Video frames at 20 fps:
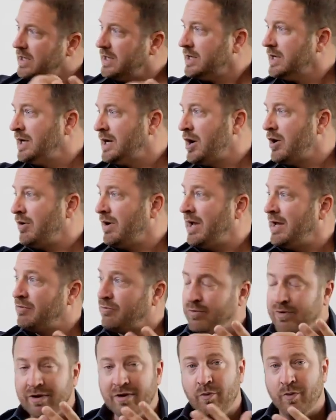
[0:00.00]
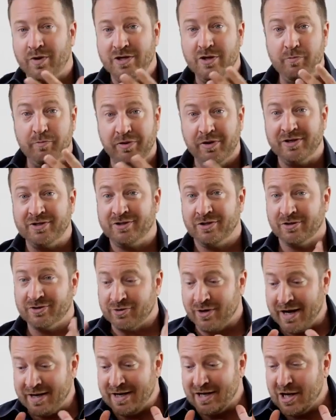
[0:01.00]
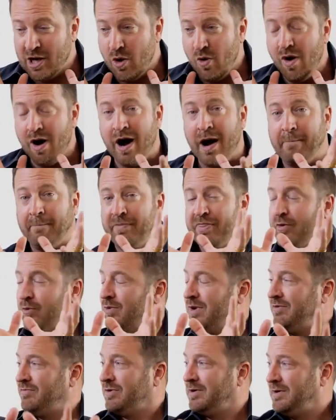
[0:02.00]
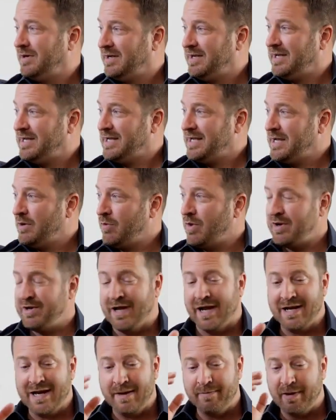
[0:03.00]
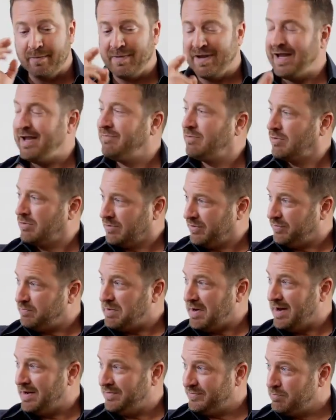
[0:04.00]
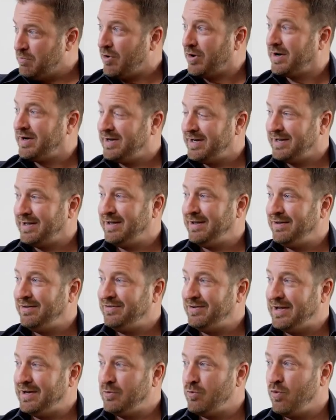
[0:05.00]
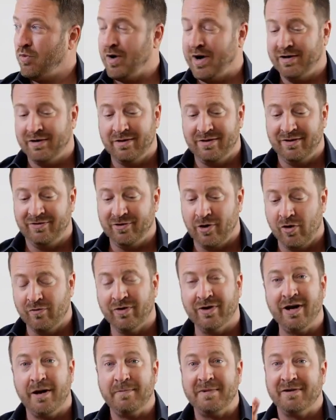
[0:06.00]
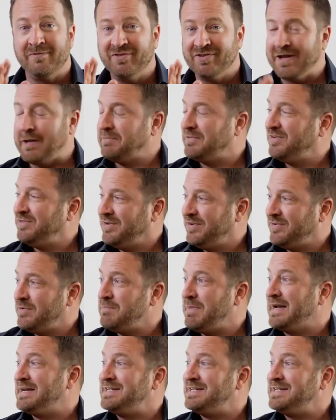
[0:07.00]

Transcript: And really when you push, you're trying to go up the river. And what dynamic behavioral response marketing is, and what this overcoming of skepticism by